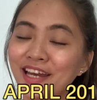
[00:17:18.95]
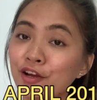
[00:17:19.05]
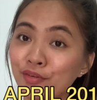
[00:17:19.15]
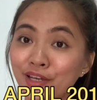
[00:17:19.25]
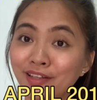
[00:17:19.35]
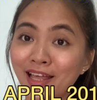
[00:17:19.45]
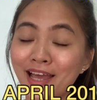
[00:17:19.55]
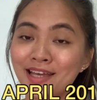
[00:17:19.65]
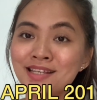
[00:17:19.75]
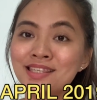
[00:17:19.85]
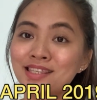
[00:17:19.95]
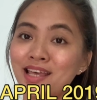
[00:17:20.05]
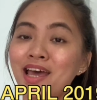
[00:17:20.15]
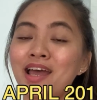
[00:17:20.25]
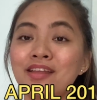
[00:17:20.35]
I realized
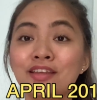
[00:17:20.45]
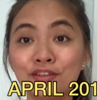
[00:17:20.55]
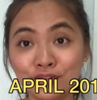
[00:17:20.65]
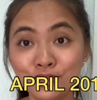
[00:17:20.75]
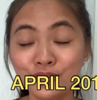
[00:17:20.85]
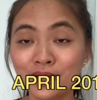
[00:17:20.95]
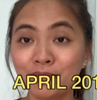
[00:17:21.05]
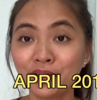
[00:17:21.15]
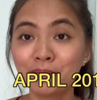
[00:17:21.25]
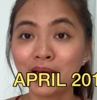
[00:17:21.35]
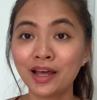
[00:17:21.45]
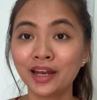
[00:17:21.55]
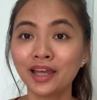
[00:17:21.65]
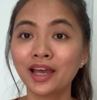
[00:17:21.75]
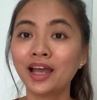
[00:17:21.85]
that I need to do something about it.